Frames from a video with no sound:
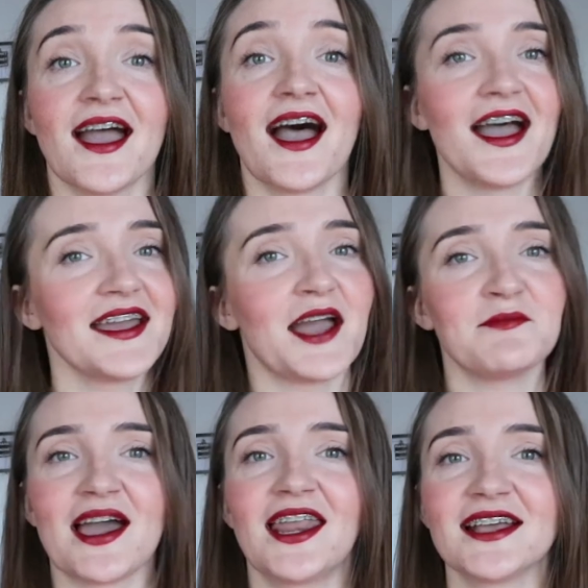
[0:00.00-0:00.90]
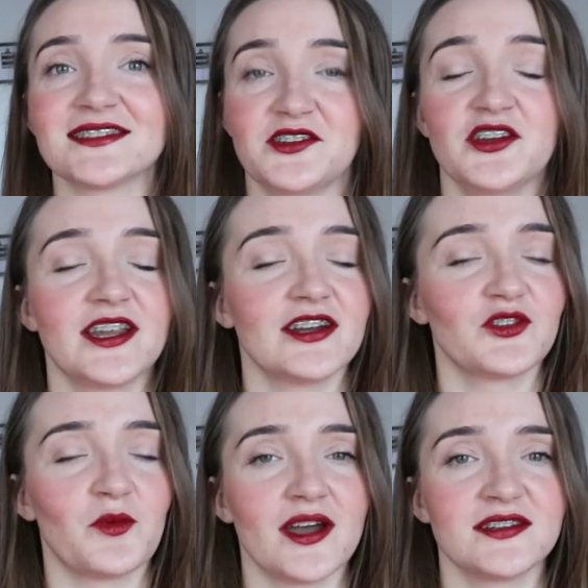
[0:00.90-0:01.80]
Hi, I'm Alex and you're here
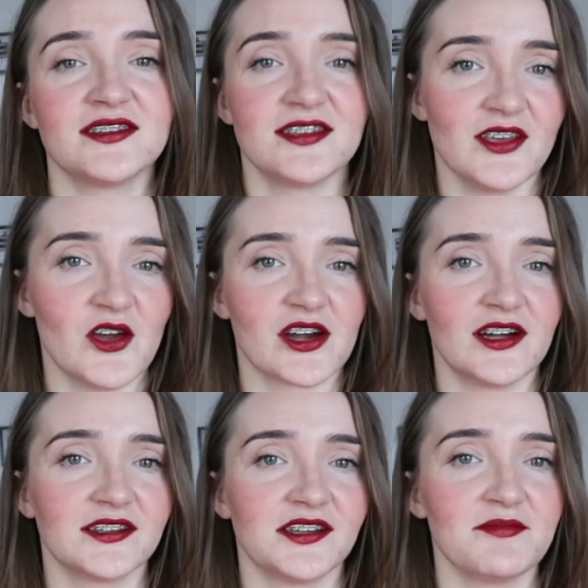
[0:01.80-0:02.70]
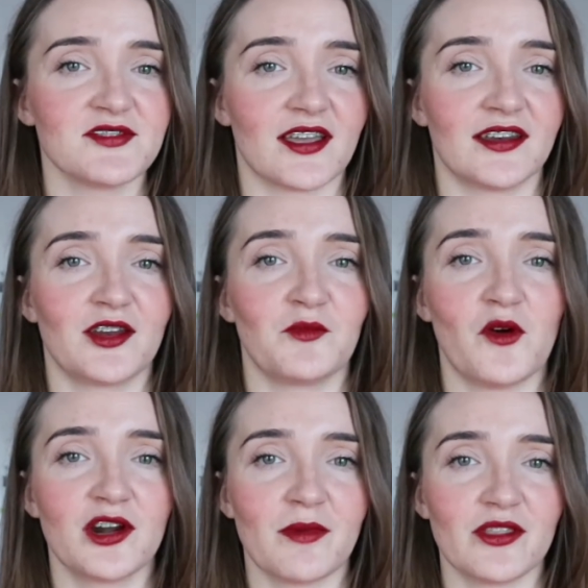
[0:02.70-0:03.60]
to watch CEO Girl Tips so I can tell you
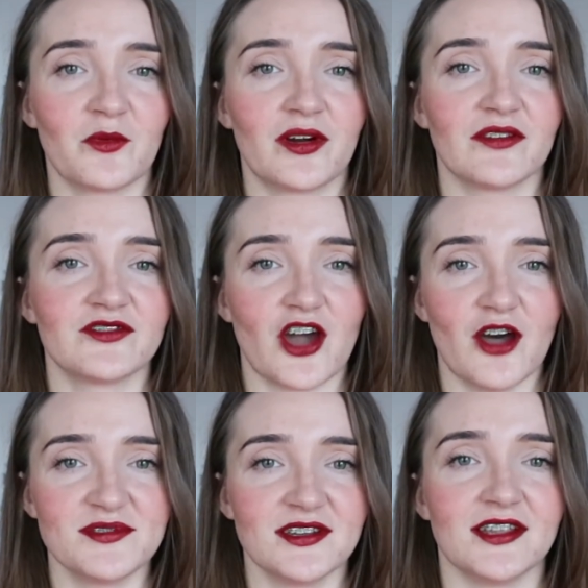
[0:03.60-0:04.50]
more about the world of jobs and